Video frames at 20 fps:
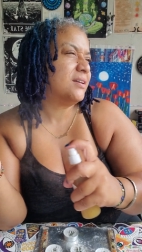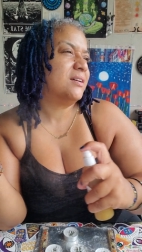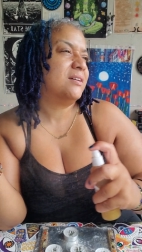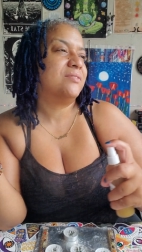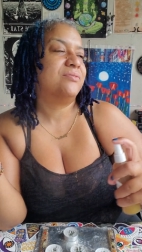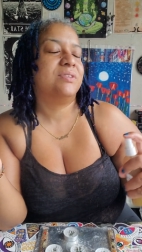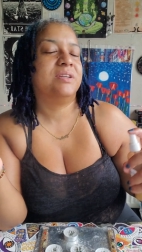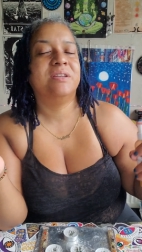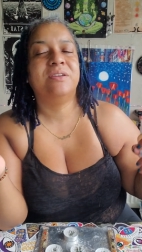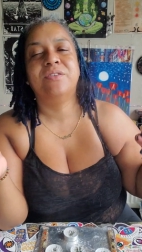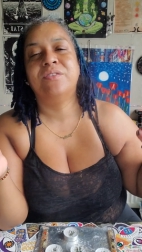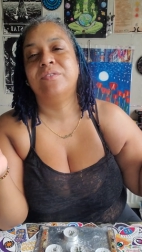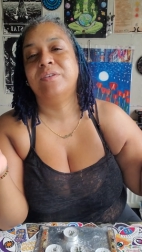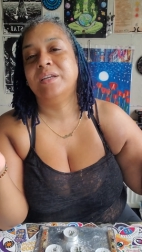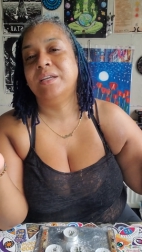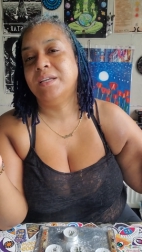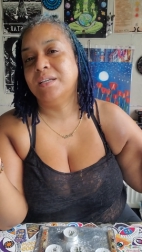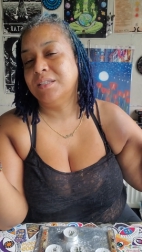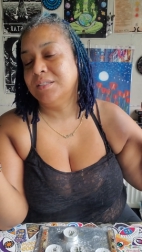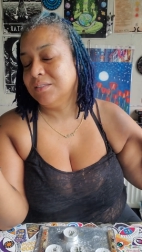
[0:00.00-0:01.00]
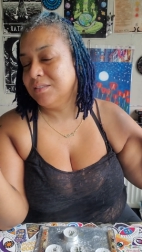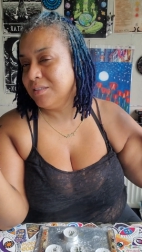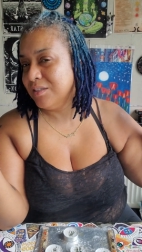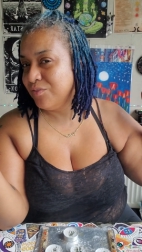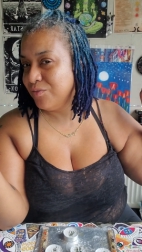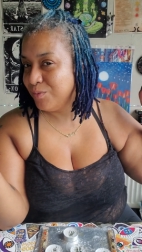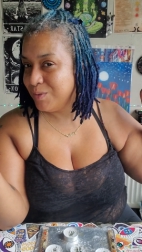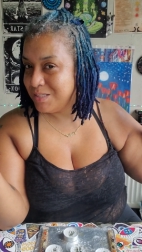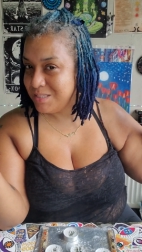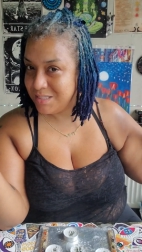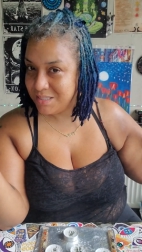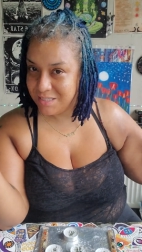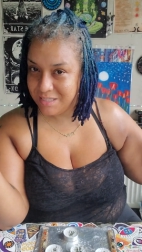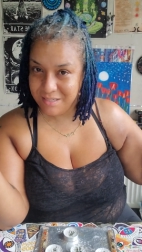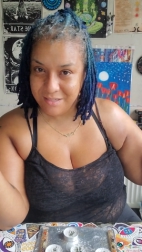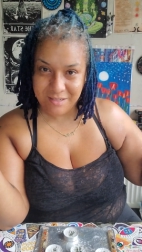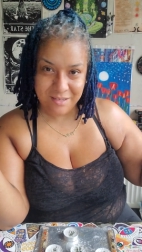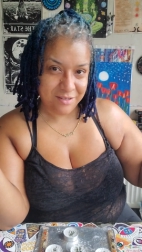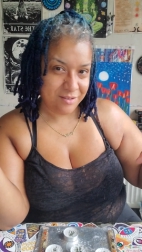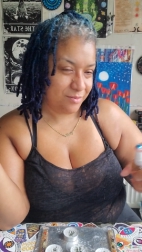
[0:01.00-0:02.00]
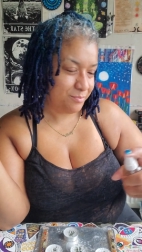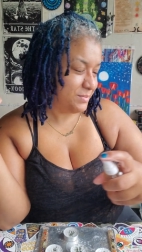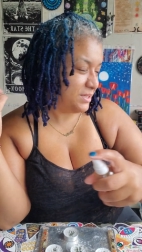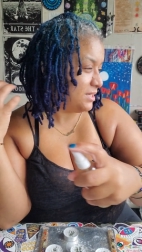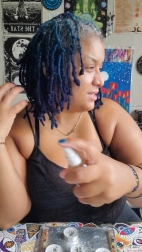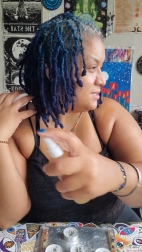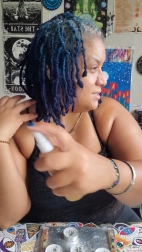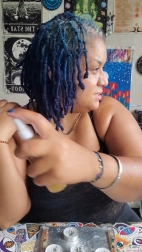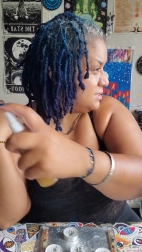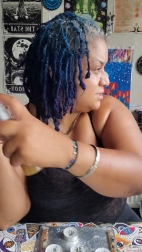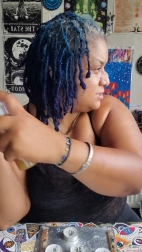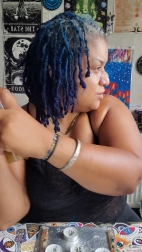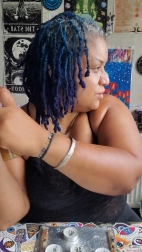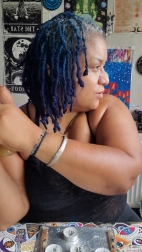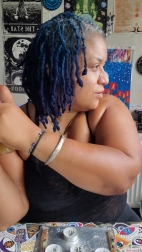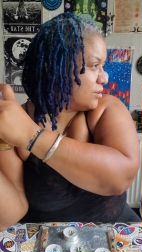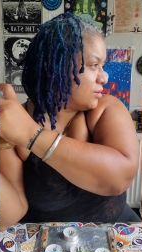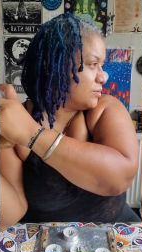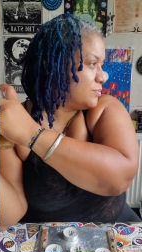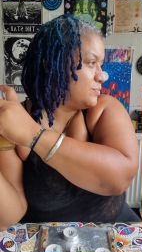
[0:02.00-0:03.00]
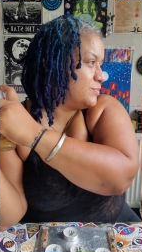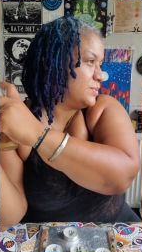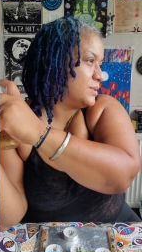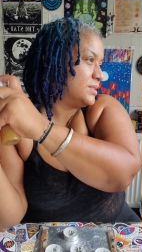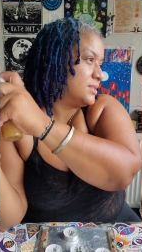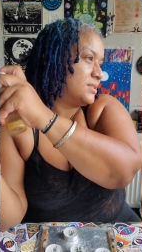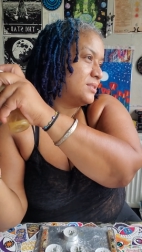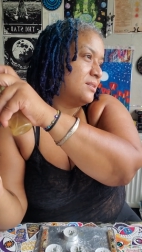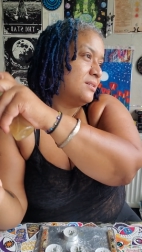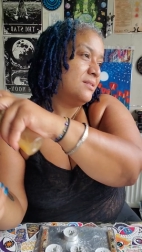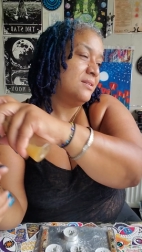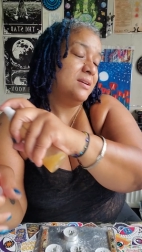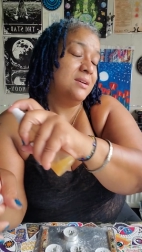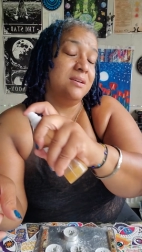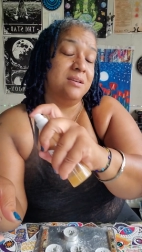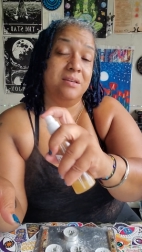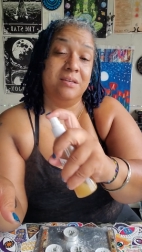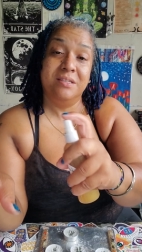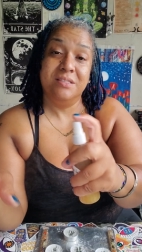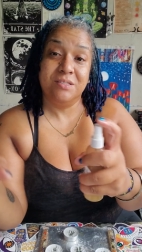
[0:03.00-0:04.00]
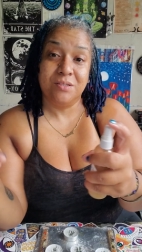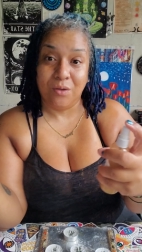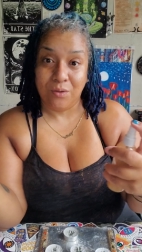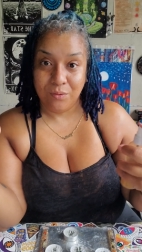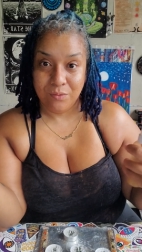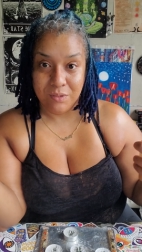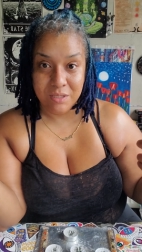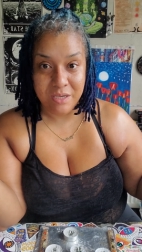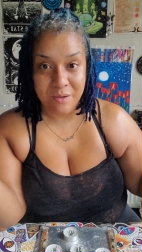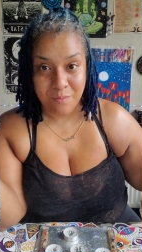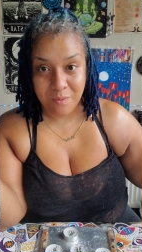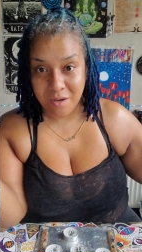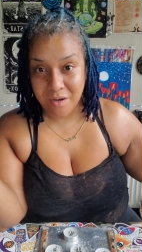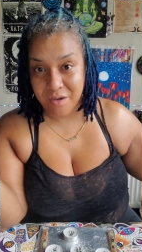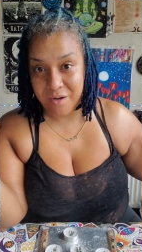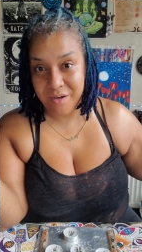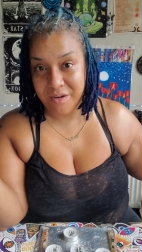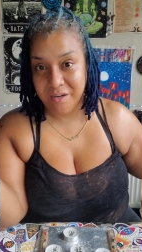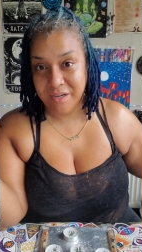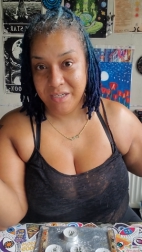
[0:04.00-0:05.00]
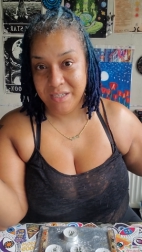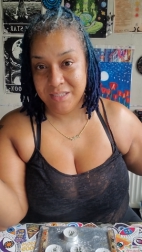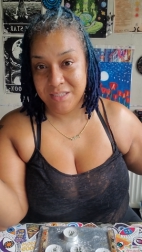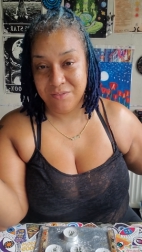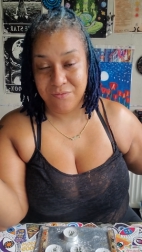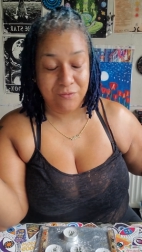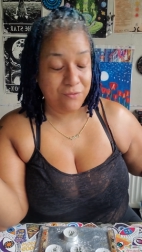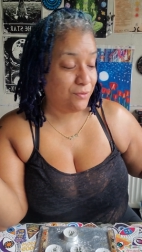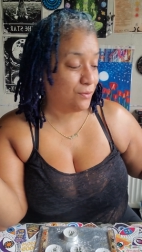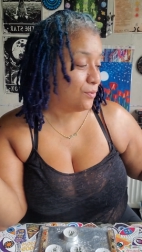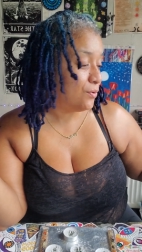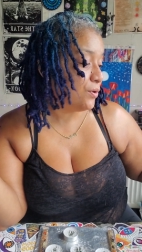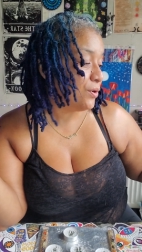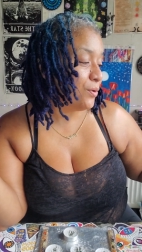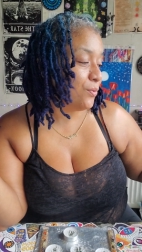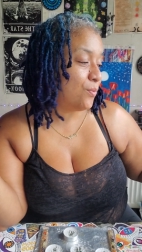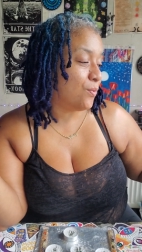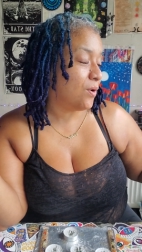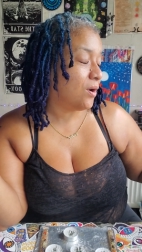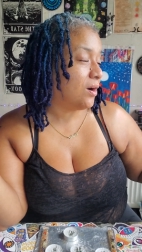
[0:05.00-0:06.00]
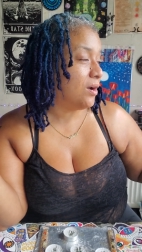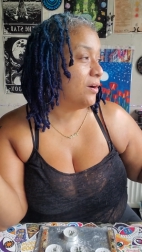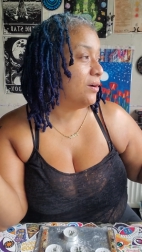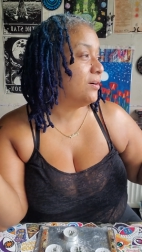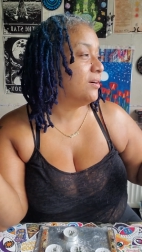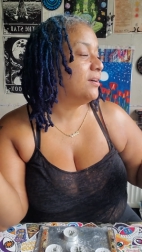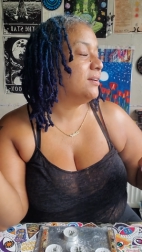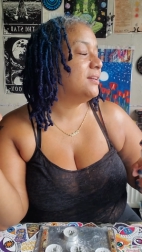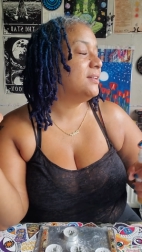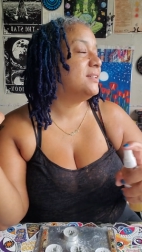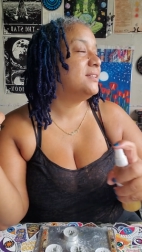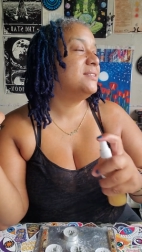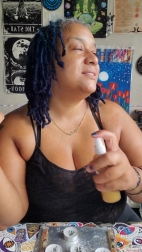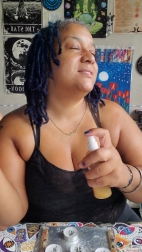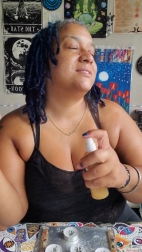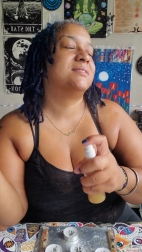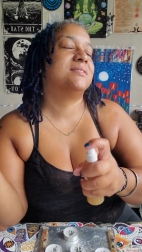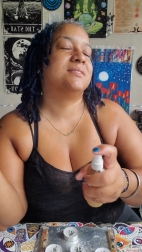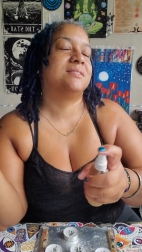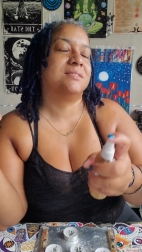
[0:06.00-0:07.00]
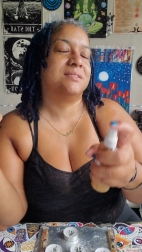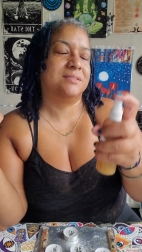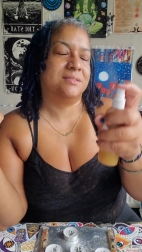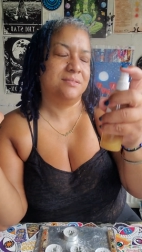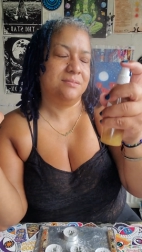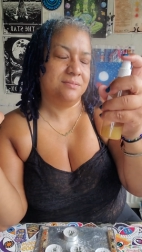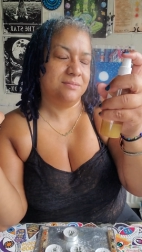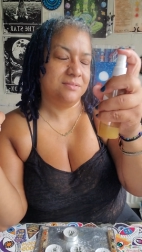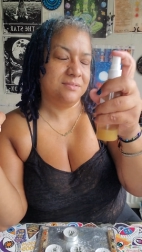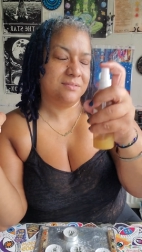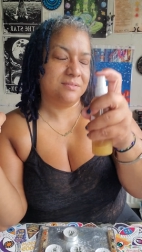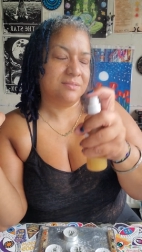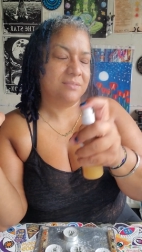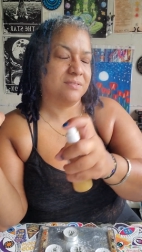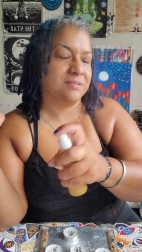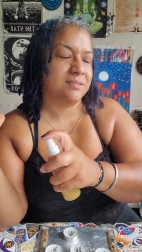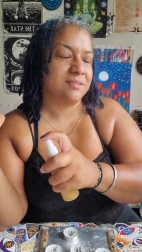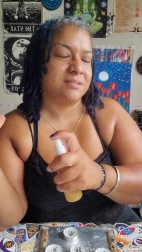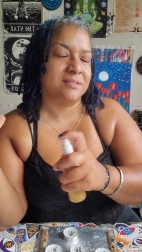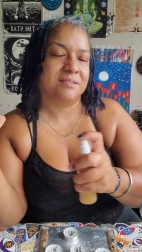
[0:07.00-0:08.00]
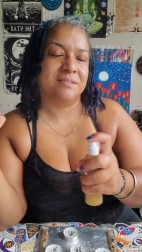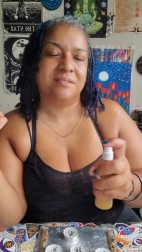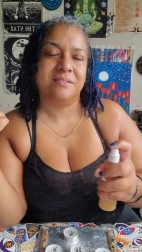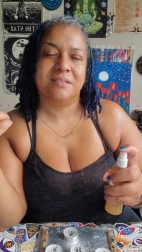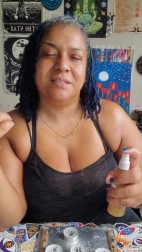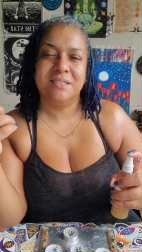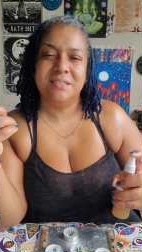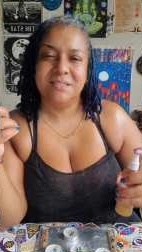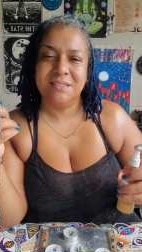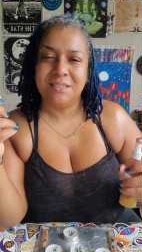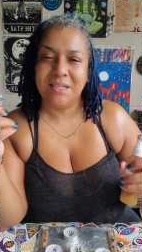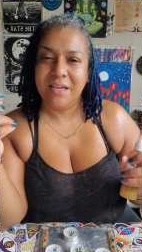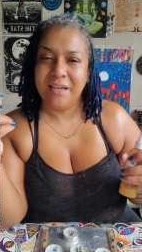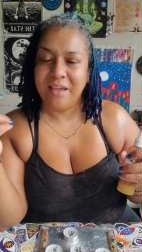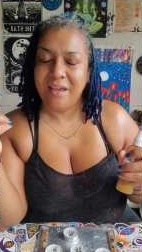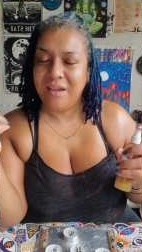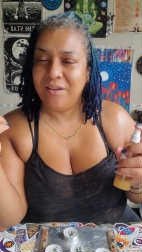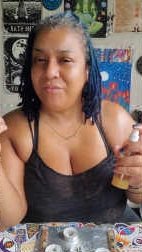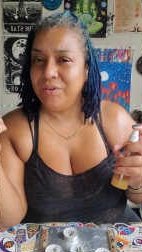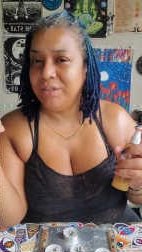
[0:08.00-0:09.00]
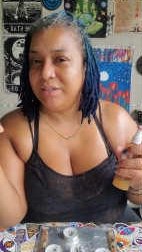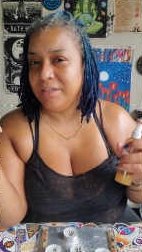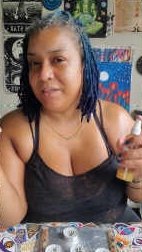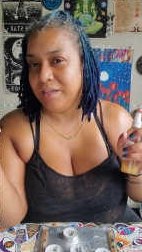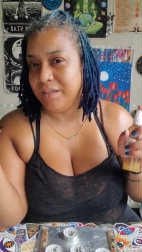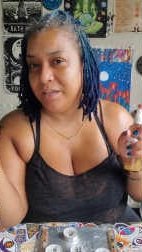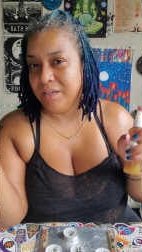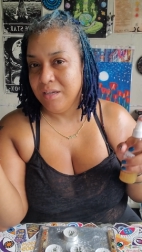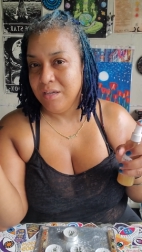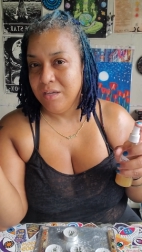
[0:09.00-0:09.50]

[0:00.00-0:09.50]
of ingredients of what's in here because it's herbs, it's holy water, it's Florida water, it's, it's like everything